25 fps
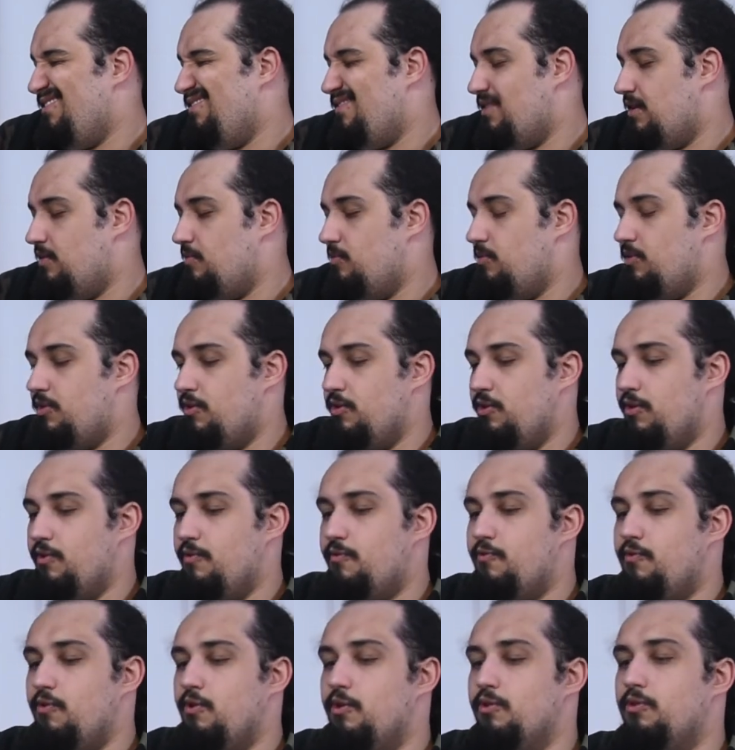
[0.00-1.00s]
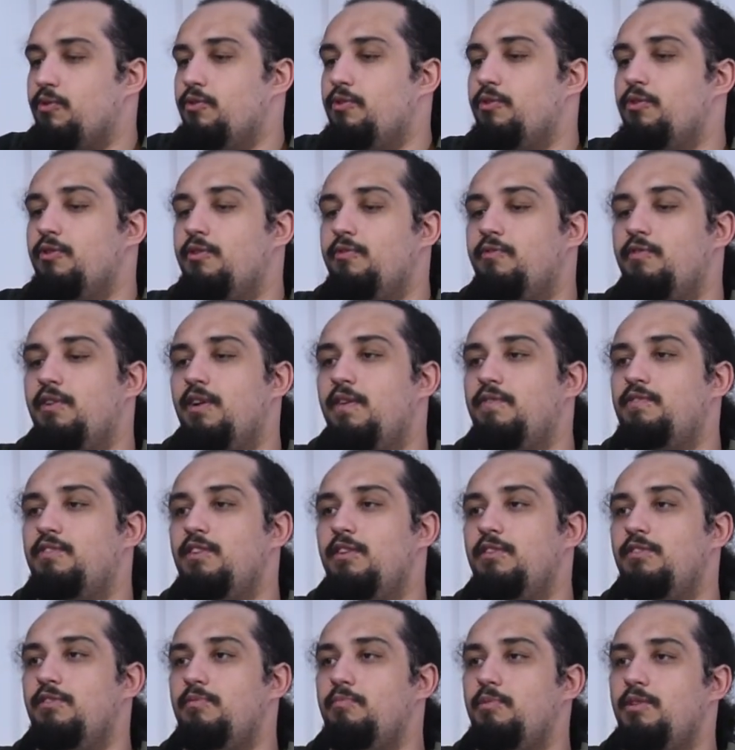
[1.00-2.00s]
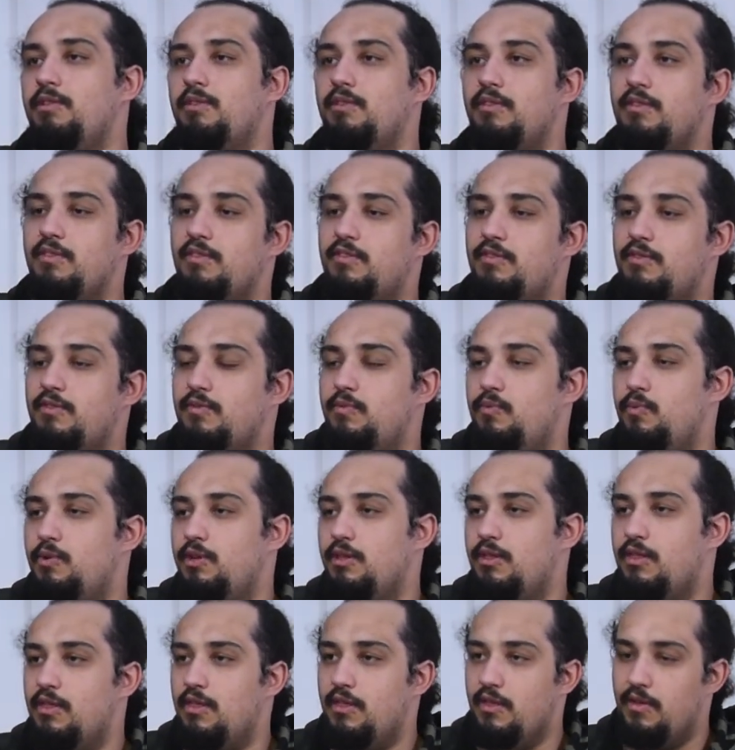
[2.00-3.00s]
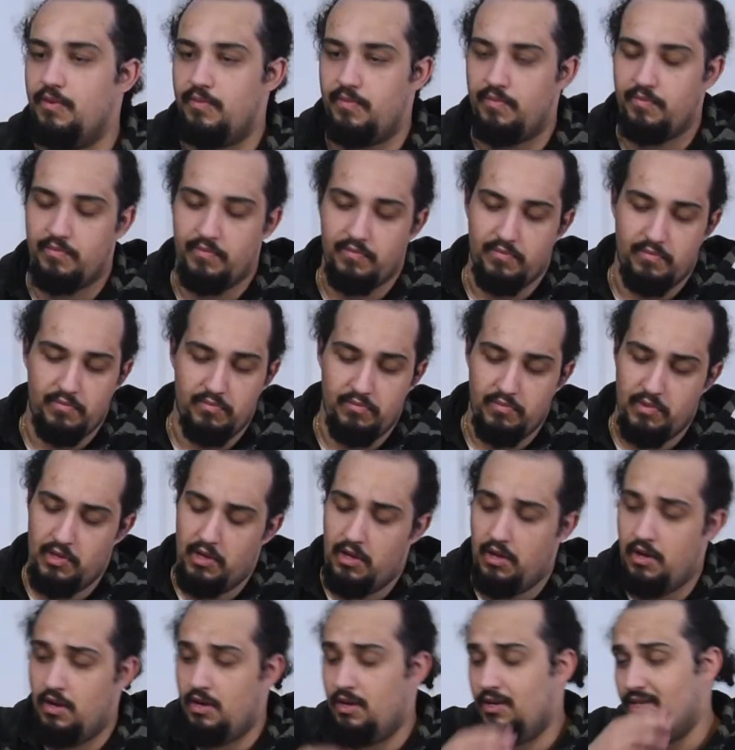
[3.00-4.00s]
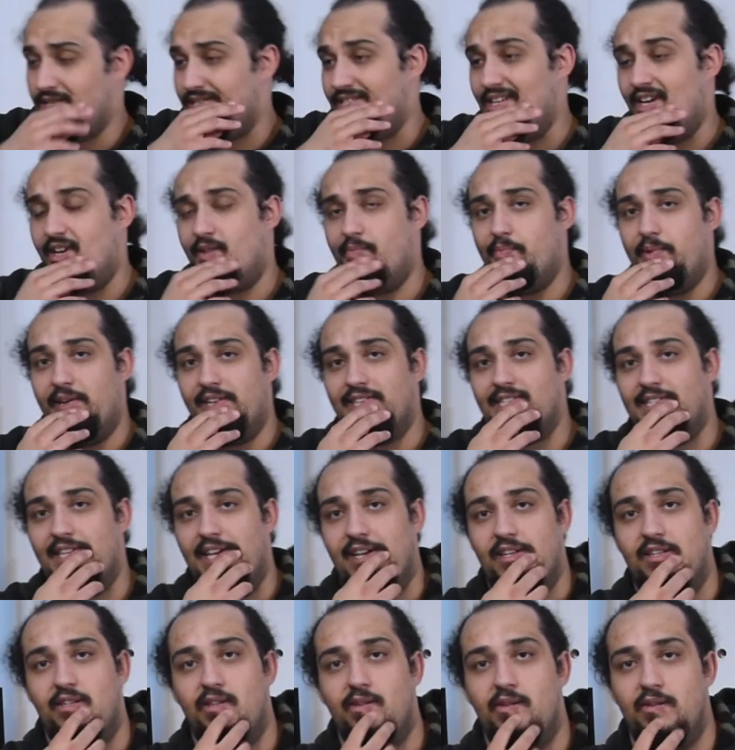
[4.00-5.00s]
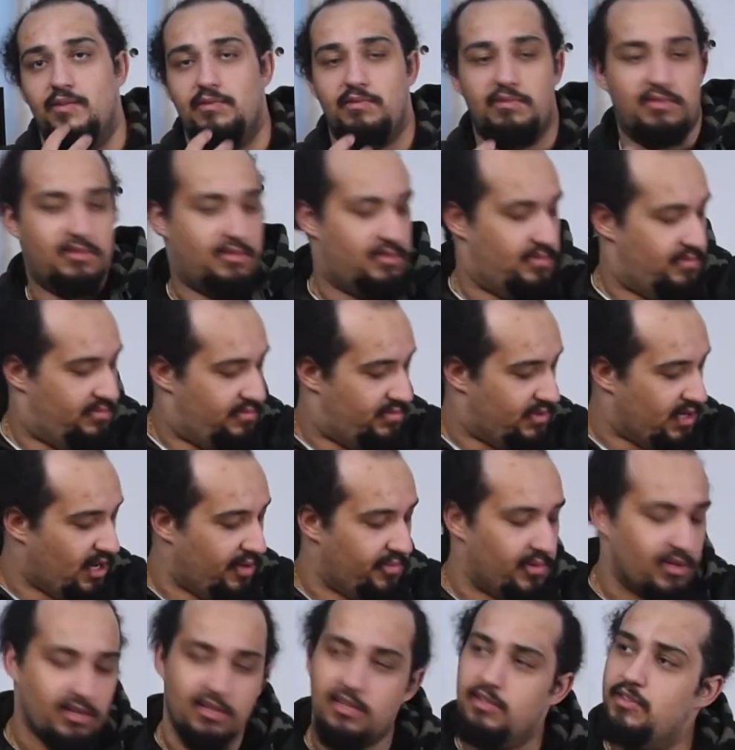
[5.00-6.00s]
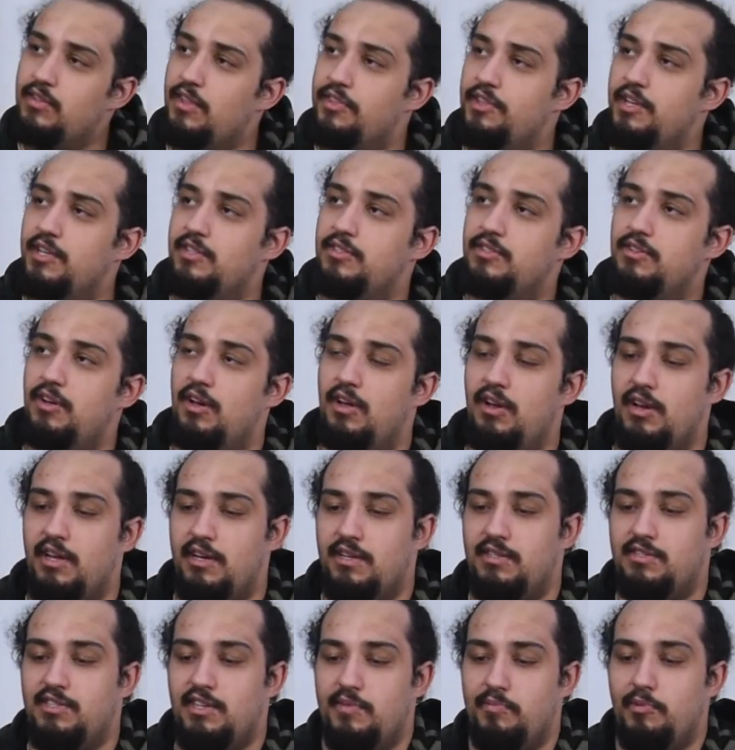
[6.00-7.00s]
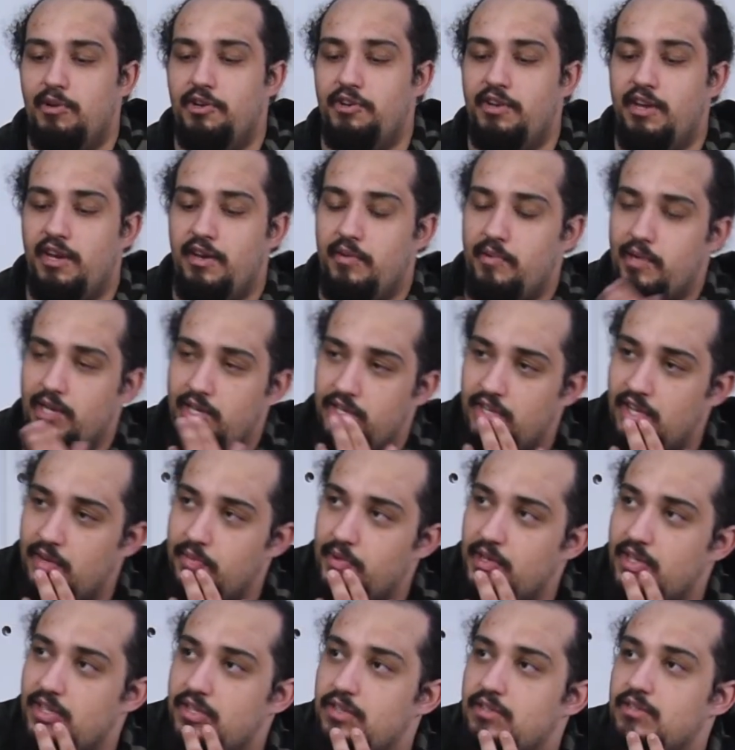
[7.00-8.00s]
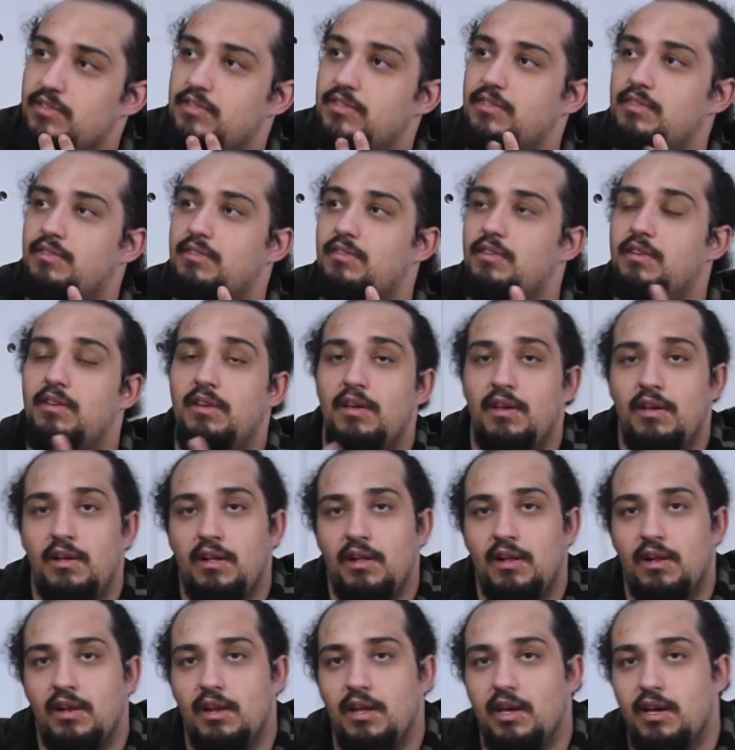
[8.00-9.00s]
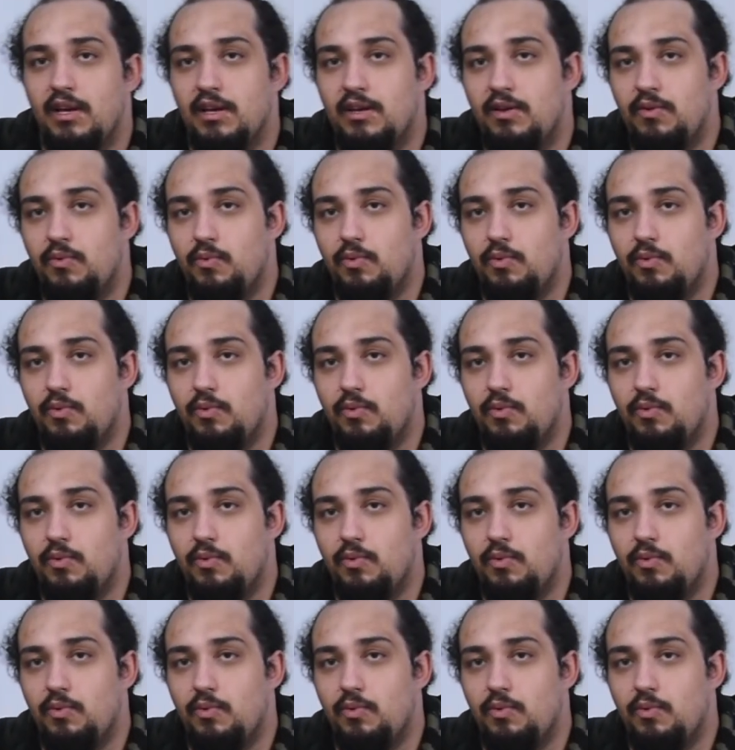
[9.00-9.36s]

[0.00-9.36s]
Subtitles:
maybe 34 to 35 centimeters width. It's not a big statue. I think it's got like similar dimensions like